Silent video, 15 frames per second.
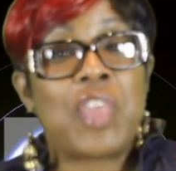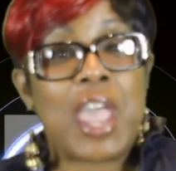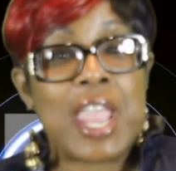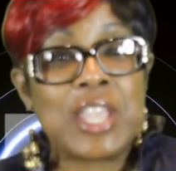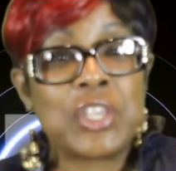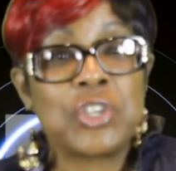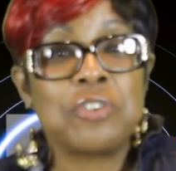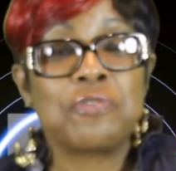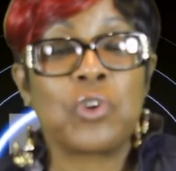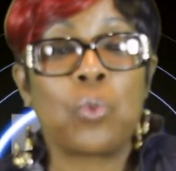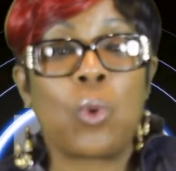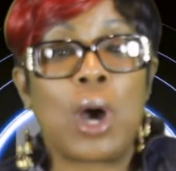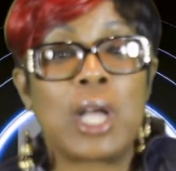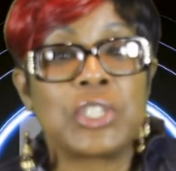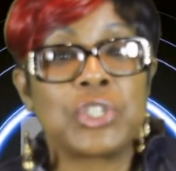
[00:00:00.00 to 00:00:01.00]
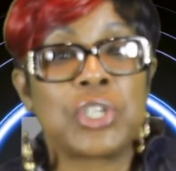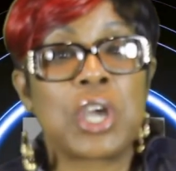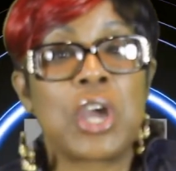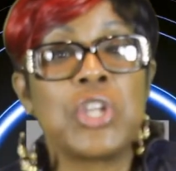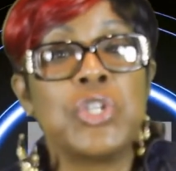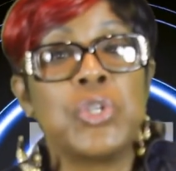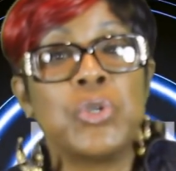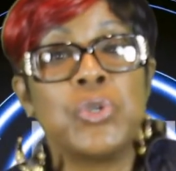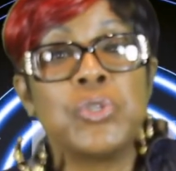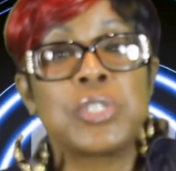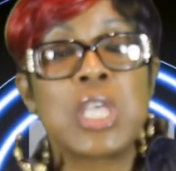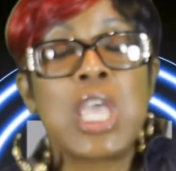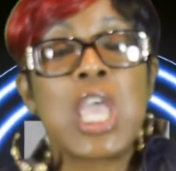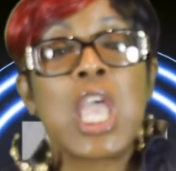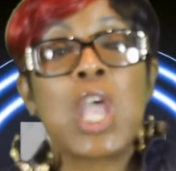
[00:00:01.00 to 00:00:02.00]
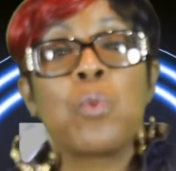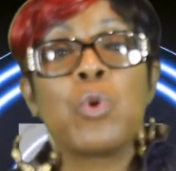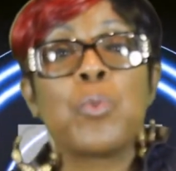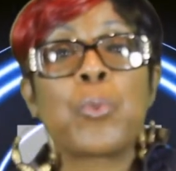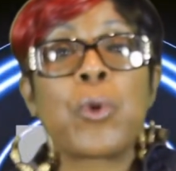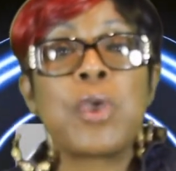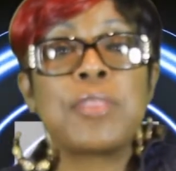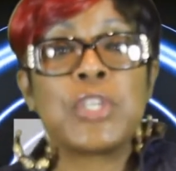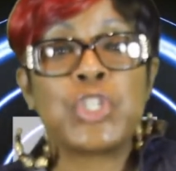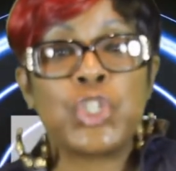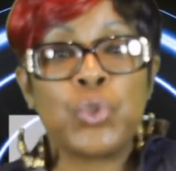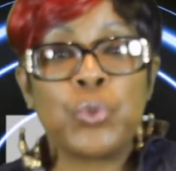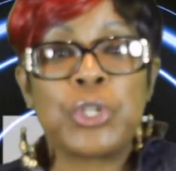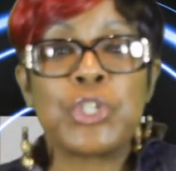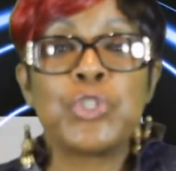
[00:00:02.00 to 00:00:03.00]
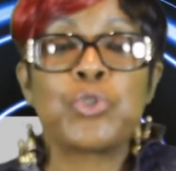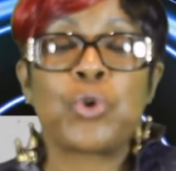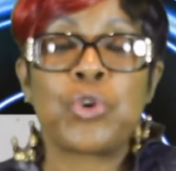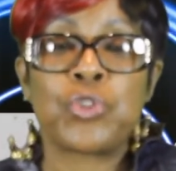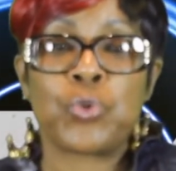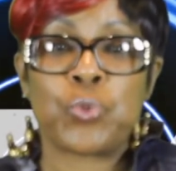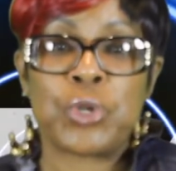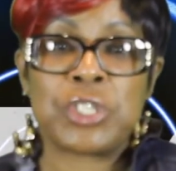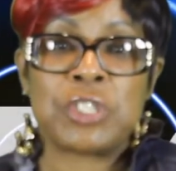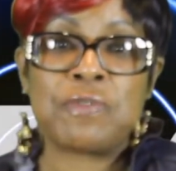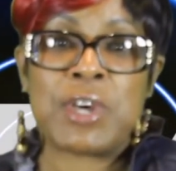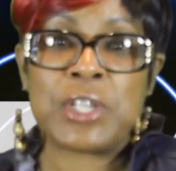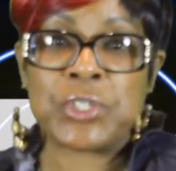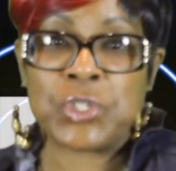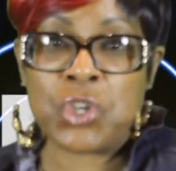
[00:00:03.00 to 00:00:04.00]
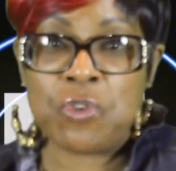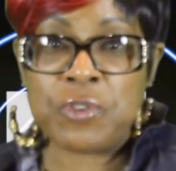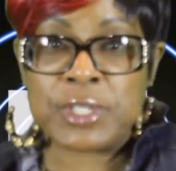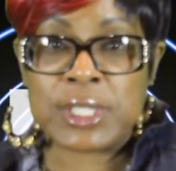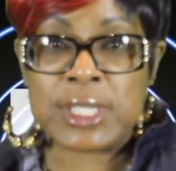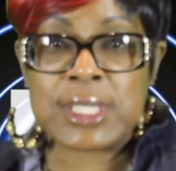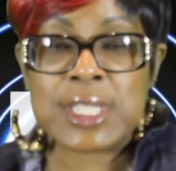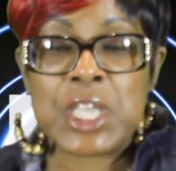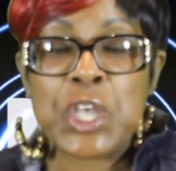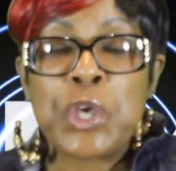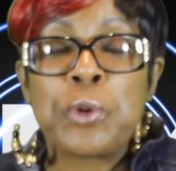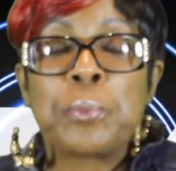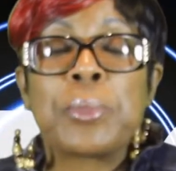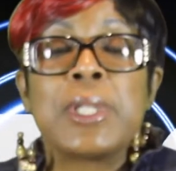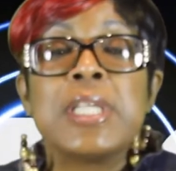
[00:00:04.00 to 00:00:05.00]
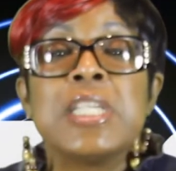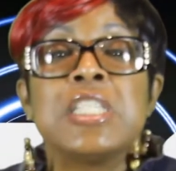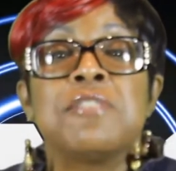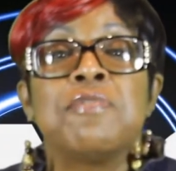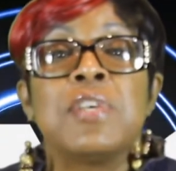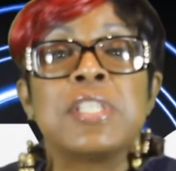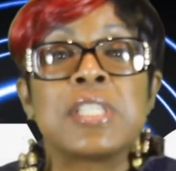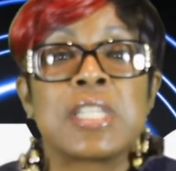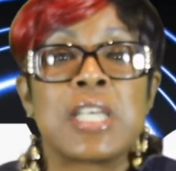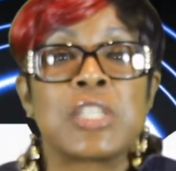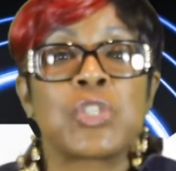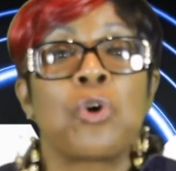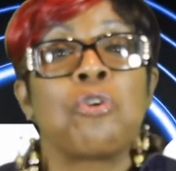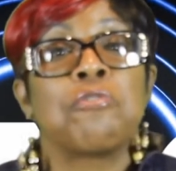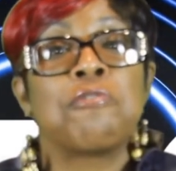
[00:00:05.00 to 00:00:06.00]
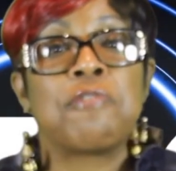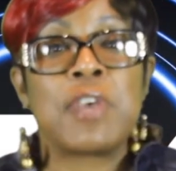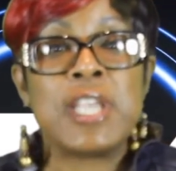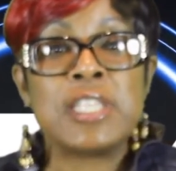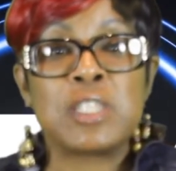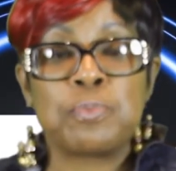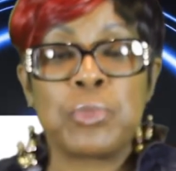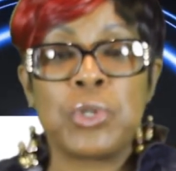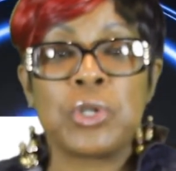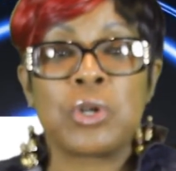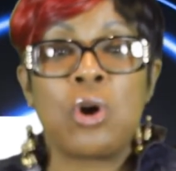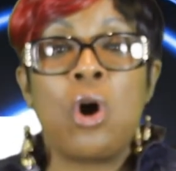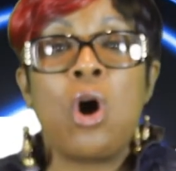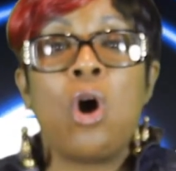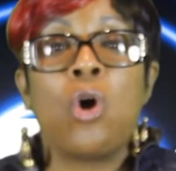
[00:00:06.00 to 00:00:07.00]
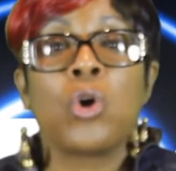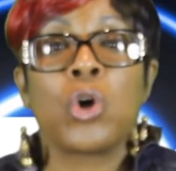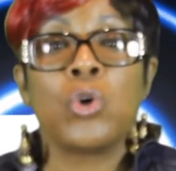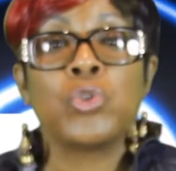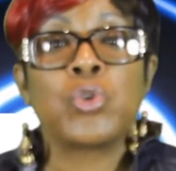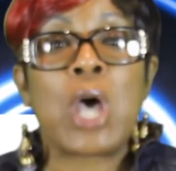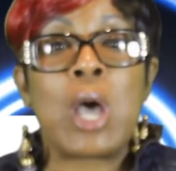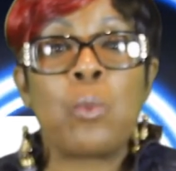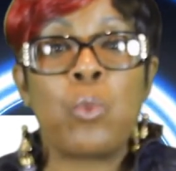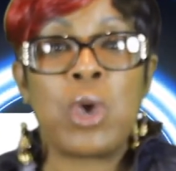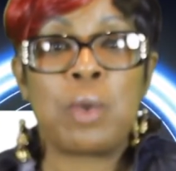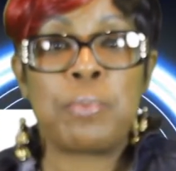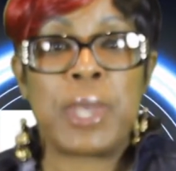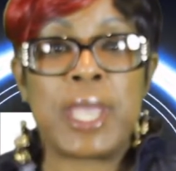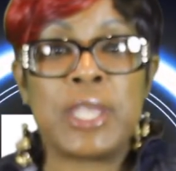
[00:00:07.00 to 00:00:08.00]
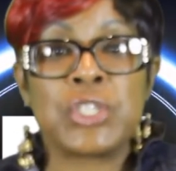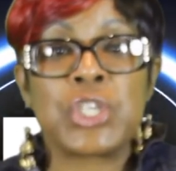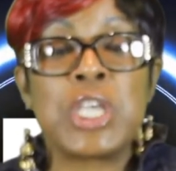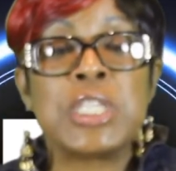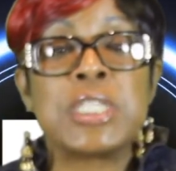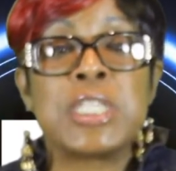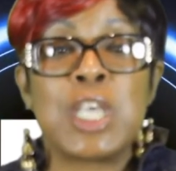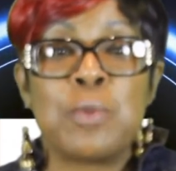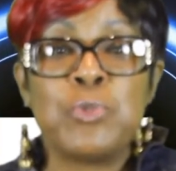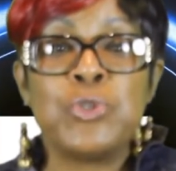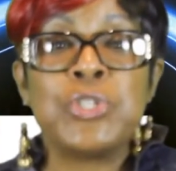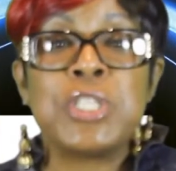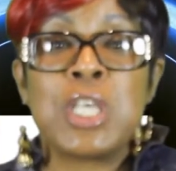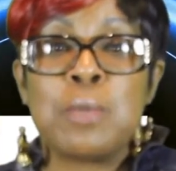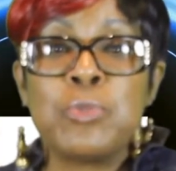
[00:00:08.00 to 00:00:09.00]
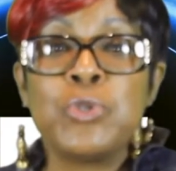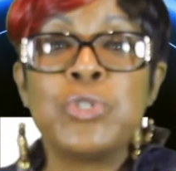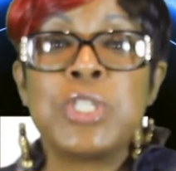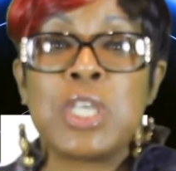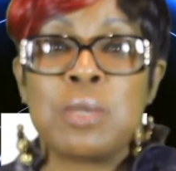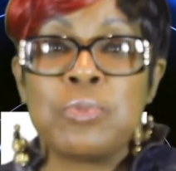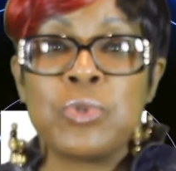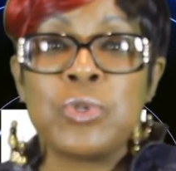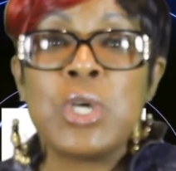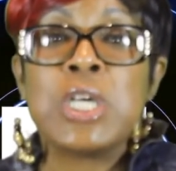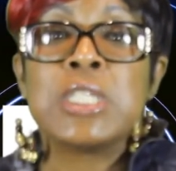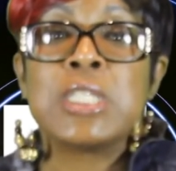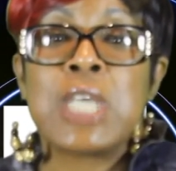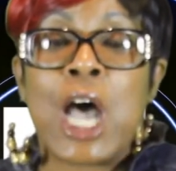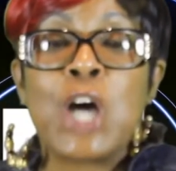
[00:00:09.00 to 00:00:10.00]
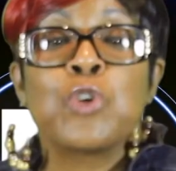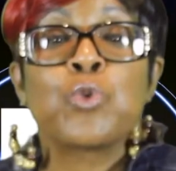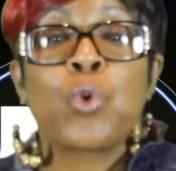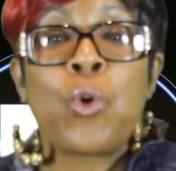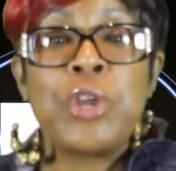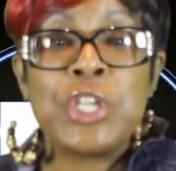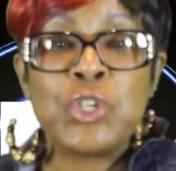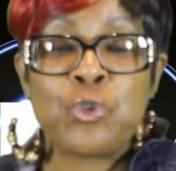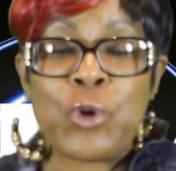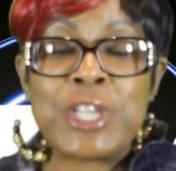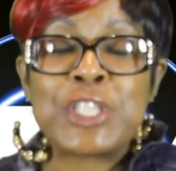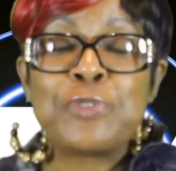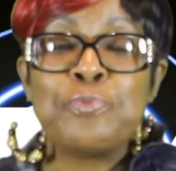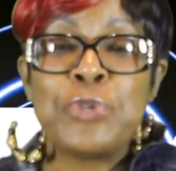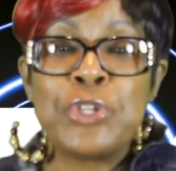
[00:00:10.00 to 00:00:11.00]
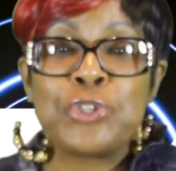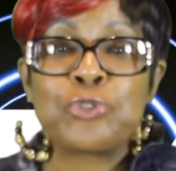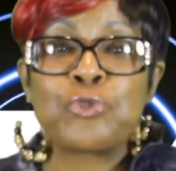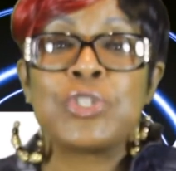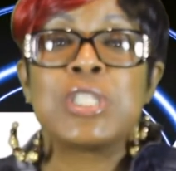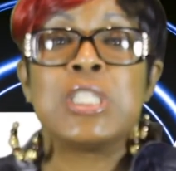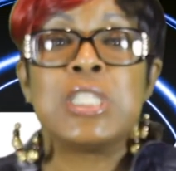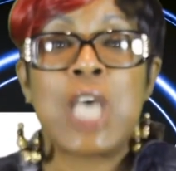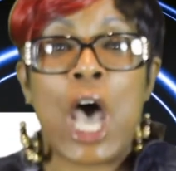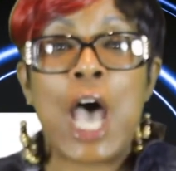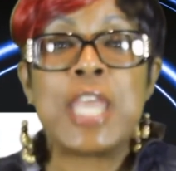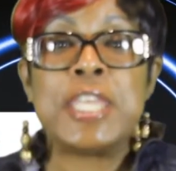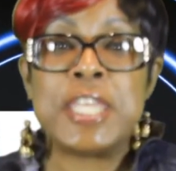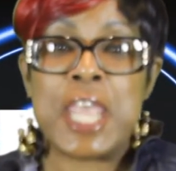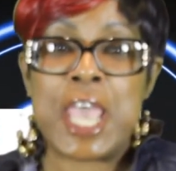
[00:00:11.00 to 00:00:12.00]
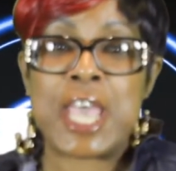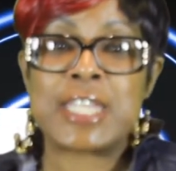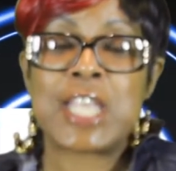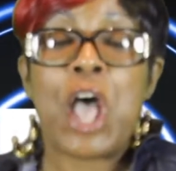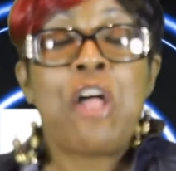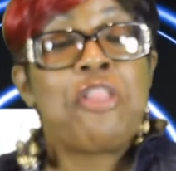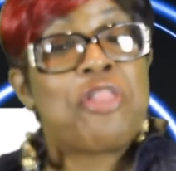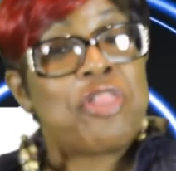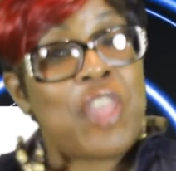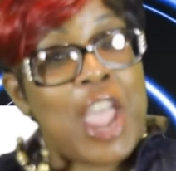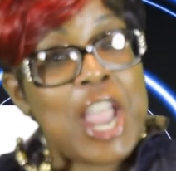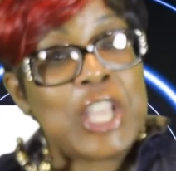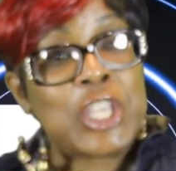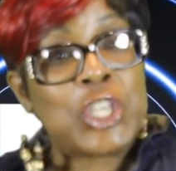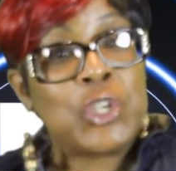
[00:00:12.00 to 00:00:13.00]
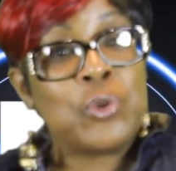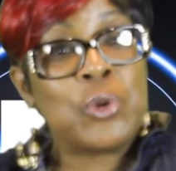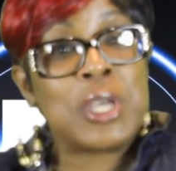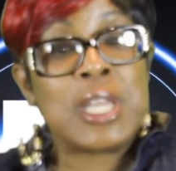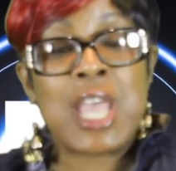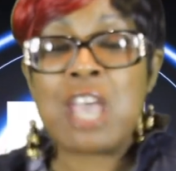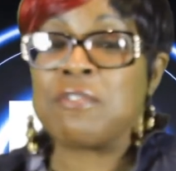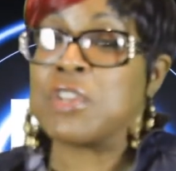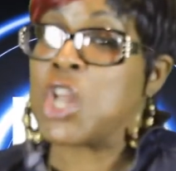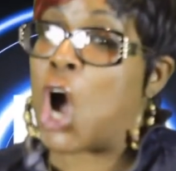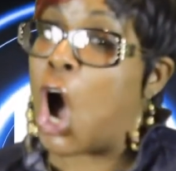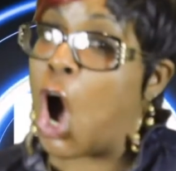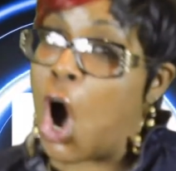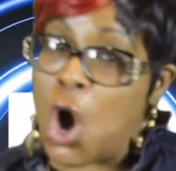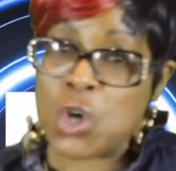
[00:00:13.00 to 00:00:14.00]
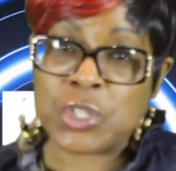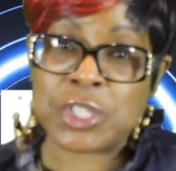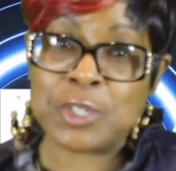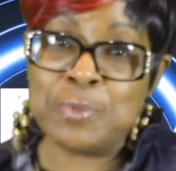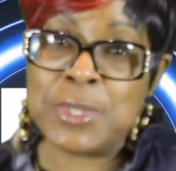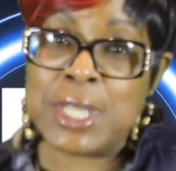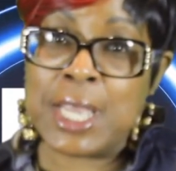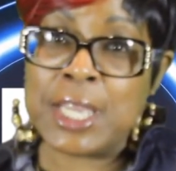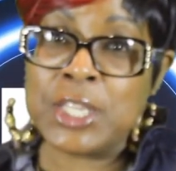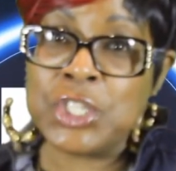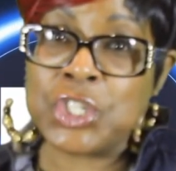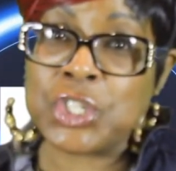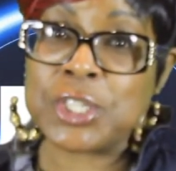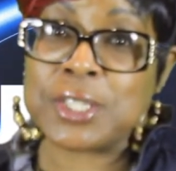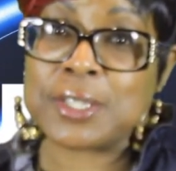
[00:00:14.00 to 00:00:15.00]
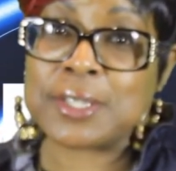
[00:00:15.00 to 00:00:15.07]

Thank you for watching our news, and we pray that you will enjoy the rest of our services. Please visit us on Facebook or go to our webpage at www.growingingraceministries.net. Thank you and have an awesome day in Jesus.